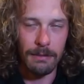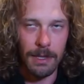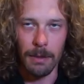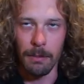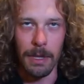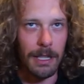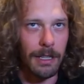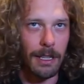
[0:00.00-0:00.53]

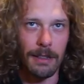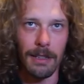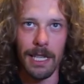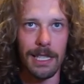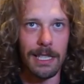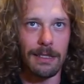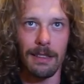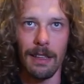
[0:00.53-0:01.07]
immediately
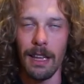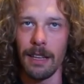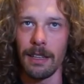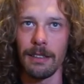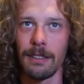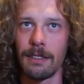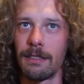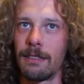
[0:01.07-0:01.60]

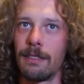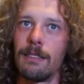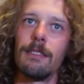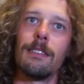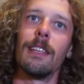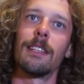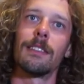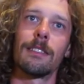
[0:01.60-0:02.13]
understand
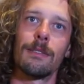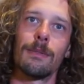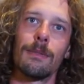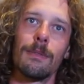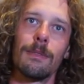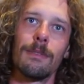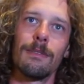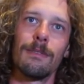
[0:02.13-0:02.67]
that
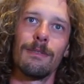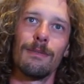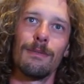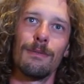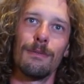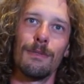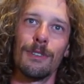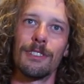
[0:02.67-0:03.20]

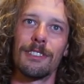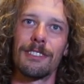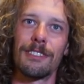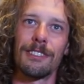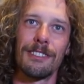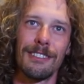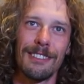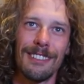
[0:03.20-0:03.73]

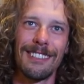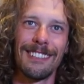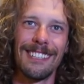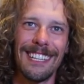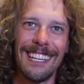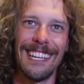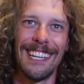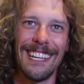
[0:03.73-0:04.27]
was
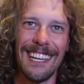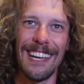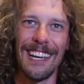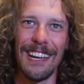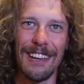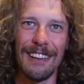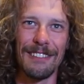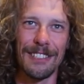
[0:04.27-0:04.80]

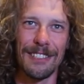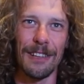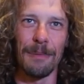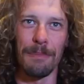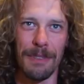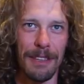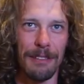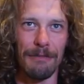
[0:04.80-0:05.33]

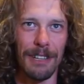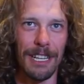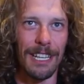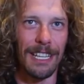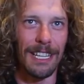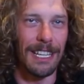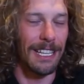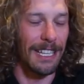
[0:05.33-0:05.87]
something
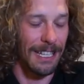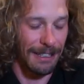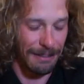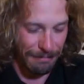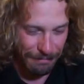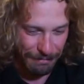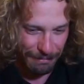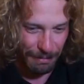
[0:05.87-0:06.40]
really
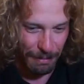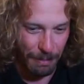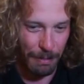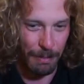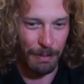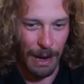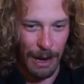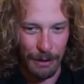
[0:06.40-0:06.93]

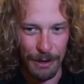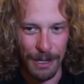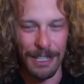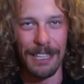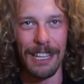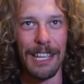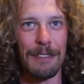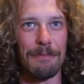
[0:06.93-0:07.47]

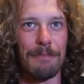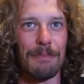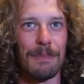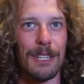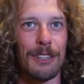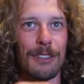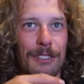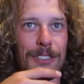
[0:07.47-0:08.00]
powering him
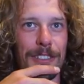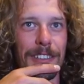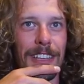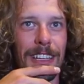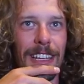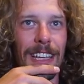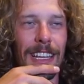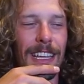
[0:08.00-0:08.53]
because
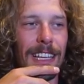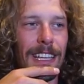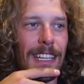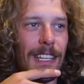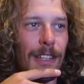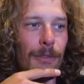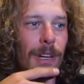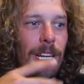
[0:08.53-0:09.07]

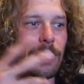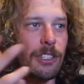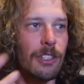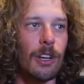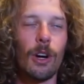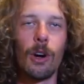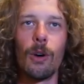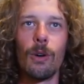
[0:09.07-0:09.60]
he really
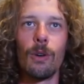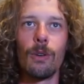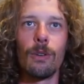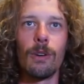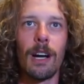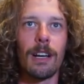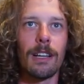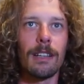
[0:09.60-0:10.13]

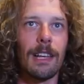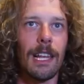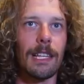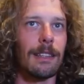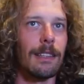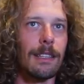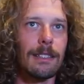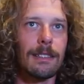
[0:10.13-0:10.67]
showed
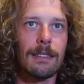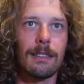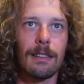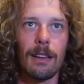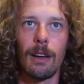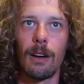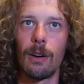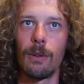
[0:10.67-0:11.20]
like this
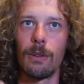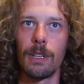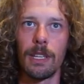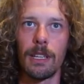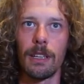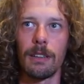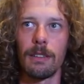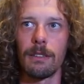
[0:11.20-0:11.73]
how he
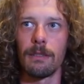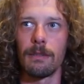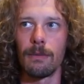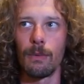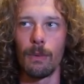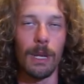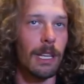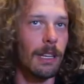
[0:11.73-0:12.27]
can
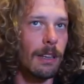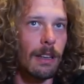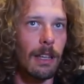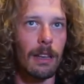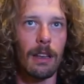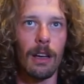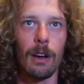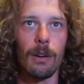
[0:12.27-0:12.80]
win
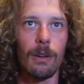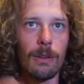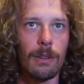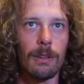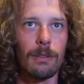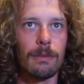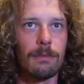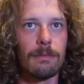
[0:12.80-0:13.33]
and how
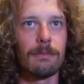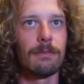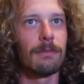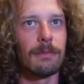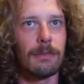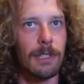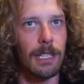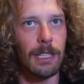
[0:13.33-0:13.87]

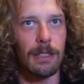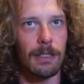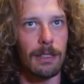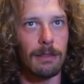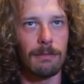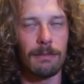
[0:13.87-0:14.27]
he